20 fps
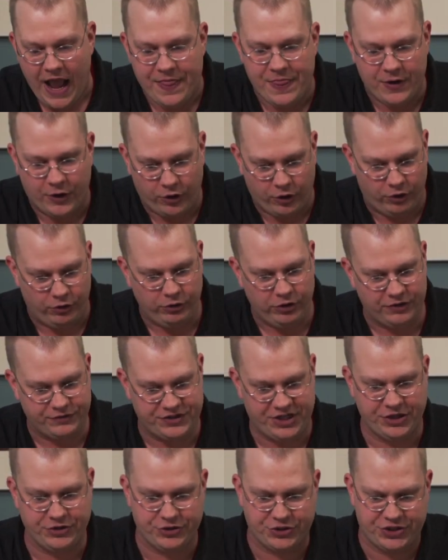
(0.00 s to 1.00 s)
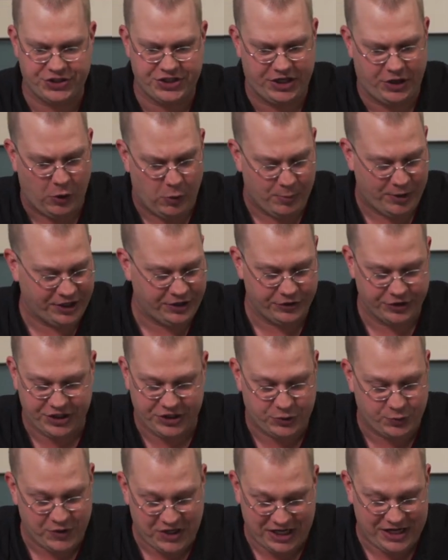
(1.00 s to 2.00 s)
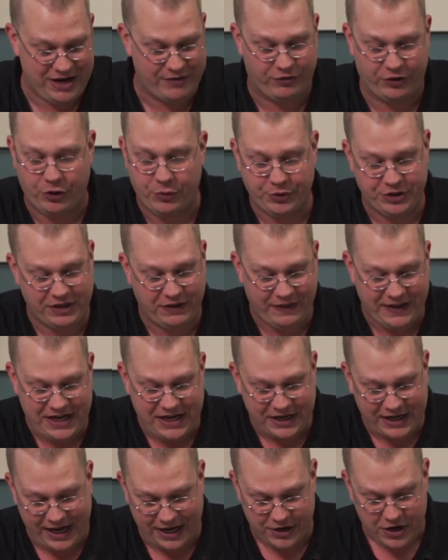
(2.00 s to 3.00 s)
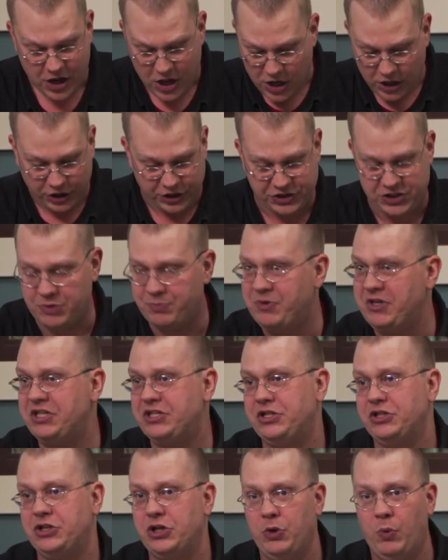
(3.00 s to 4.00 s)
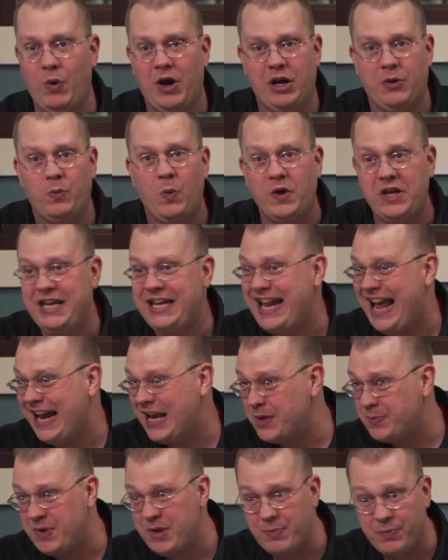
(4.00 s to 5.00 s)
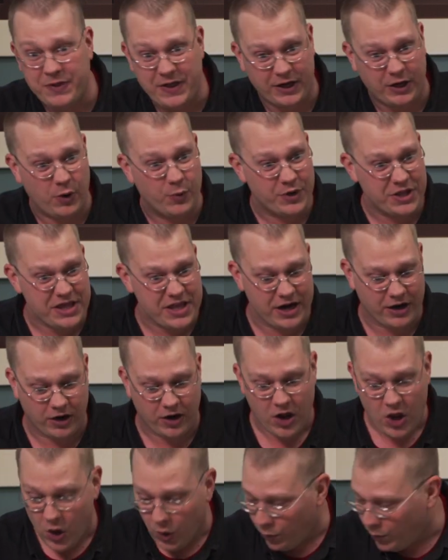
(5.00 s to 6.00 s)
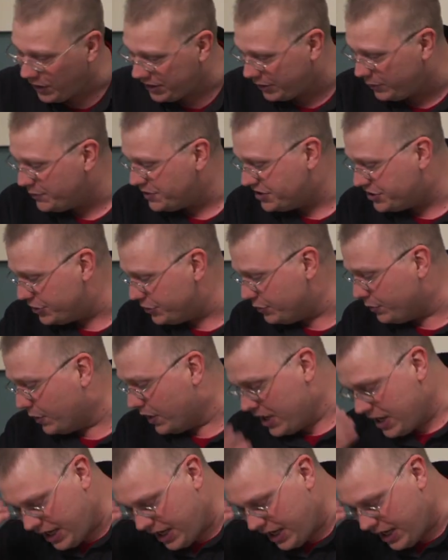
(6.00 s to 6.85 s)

And the girl who loved danger, she said, oh my goodness, we can never go in the lake again because the beast is going to want to eat any people that go in there. What can we do?